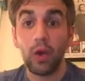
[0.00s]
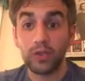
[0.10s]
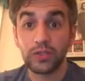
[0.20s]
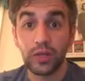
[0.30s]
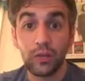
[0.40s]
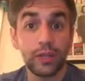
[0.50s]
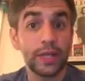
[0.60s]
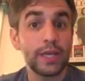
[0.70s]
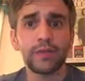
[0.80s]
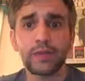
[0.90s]
Also,
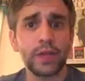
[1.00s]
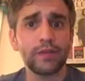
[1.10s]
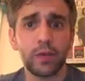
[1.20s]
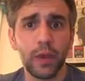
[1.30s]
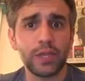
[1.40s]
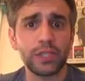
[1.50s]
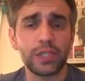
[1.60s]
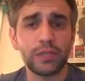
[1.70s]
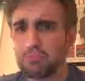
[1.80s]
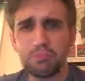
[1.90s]
if you have a
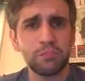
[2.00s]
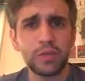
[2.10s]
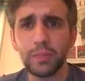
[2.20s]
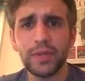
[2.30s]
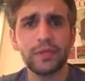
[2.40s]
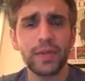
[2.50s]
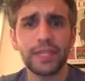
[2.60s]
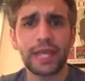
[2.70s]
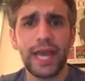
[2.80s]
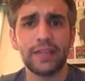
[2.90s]
question, don't be
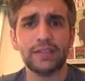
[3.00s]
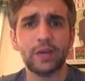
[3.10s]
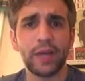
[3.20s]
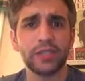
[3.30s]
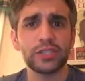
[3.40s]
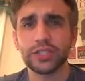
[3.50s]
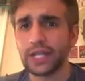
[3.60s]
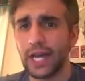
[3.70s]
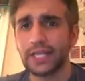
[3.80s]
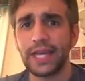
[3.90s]
afraid to ask the question.
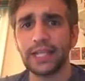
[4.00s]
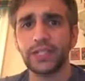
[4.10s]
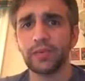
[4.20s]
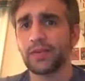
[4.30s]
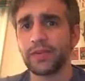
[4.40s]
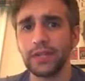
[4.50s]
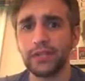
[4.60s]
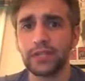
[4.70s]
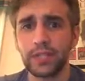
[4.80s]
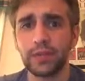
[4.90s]
Contact your
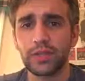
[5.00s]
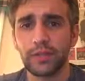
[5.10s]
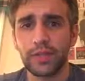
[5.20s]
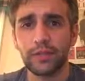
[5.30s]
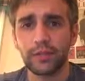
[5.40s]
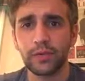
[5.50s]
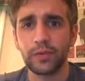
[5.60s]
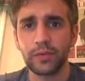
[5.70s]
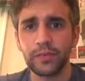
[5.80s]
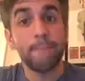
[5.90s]
professor, that's what they're there
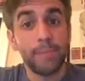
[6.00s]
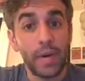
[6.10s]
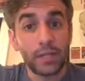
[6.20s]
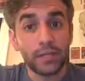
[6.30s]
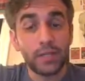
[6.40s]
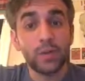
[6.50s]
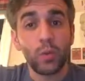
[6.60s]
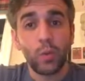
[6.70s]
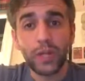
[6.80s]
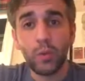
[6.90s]
for. But
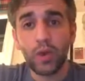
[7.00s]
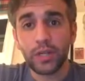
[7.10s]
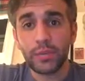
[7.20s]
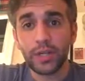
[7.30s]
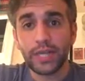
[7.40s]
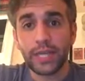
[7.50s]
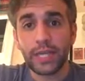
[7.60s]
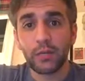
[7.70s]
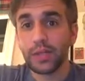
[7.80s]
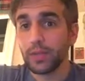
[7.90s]
when you are
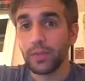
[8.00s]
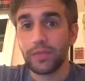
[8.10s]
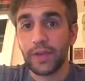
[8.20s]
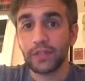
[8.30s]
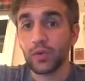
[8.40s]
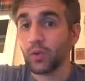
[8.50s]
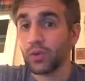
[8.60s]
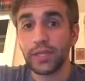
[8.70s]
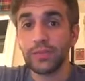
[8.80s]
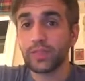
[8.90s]
communicating with your professor
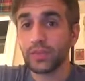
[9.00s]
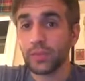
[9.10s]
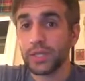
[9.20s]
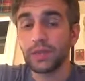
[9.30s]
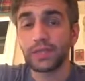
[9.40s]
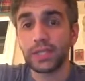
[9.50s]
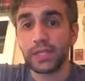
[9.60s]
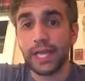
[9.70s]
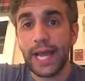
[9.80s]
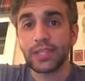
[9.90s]
or even your peers
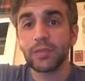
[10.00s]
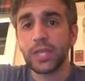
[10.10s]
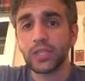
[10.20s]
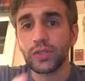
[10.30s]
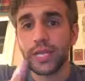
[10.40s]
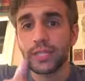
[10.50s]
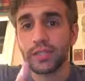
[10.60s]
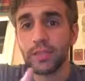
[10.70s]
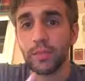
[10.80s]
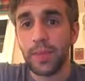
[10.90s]
in class, make sure that
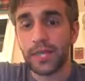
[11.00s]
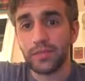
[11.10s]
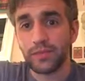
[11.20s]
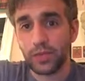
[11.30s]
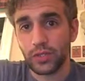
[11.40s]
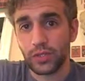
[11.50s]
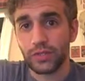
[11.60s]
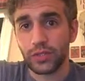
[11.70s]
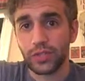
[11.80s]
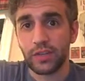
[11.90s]
it's the best version
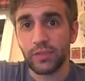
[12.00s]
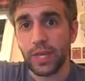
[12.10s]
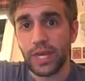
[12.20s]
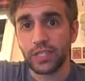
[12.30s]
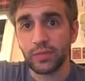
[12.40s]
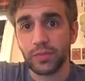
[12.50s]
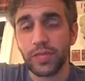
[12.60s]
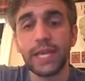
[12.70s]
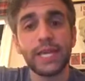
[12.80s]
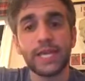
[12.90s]
of yourself possible.
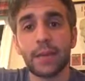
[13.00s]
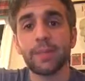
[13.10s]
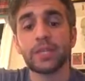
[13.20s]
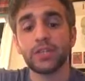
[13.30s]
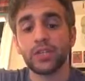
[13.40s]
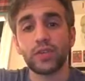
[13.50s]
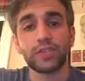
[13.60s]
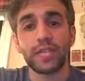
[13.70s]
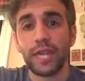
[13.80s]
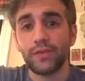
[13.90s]
That means
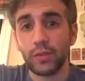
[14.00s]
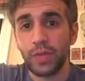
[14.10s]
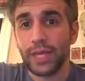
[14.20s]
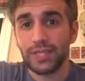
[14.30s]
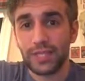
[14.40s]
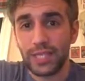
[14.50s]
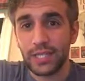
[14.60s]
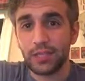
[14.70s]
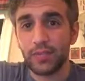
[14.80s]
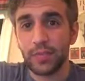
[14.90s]
addressing everyone as an
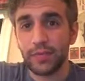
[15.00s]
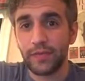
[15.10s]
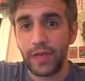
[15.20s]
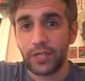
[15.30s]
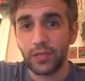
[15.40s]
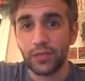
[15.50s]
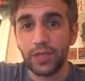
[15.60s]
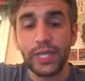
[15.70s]
industry professional.